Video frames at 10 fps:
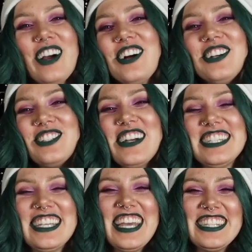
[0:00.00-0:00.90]
Queer Girl
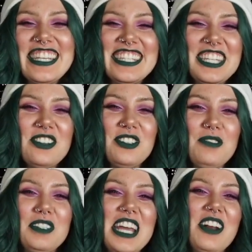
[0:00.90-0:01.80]
Straight Skates is a
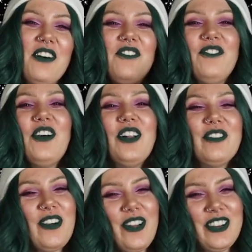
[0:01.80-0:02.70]
YouTube channel full
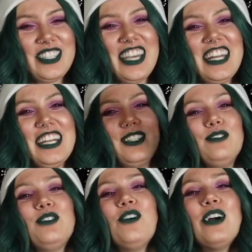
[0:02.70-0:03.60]
of roller skating
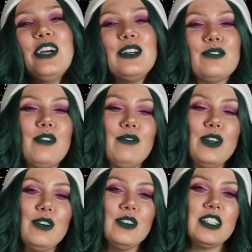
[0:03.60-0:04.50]
tutorials,
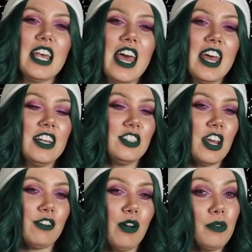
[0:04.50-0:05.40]
reviews, and
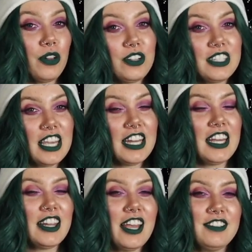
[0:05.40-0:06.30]
general roller
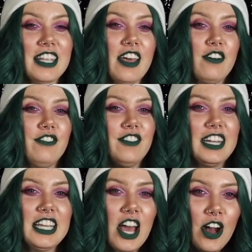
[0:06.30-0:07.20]
skating lifestyle
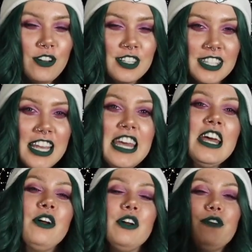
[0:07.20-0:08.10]
videos.
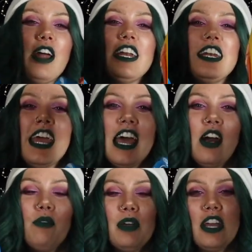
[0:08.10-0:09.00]
Right
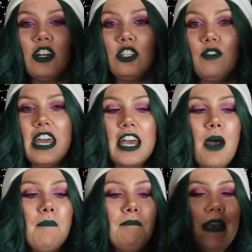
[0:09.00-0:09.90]
now, we are doing
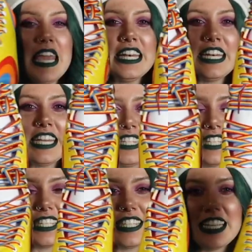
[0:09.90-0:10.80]
a maintenance
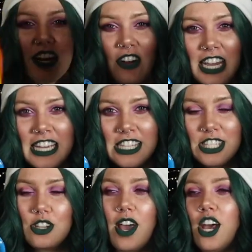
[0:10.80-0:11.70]

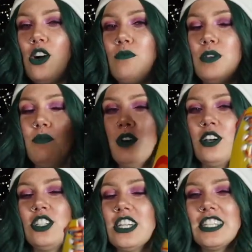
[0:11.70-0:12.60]
series, so I hope you
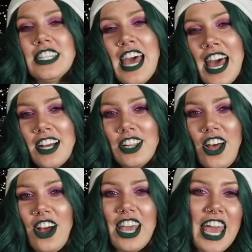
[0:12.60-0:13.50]
will just tag
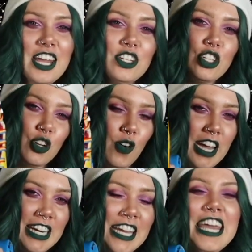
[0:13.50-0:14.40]
along and
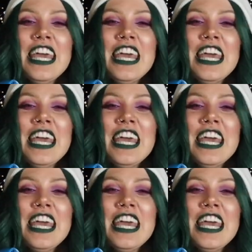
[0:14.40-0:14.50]
join.